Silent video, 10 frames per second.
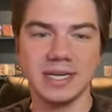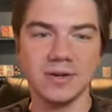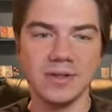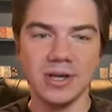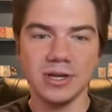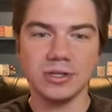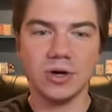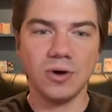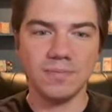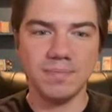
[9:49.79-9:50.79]
Needle,
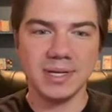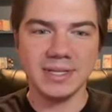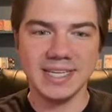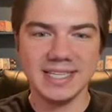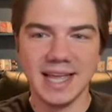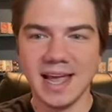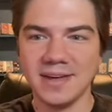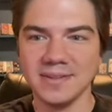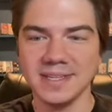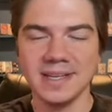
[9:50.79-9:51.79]
don't build it
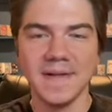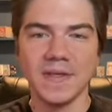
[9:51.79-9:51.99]
down.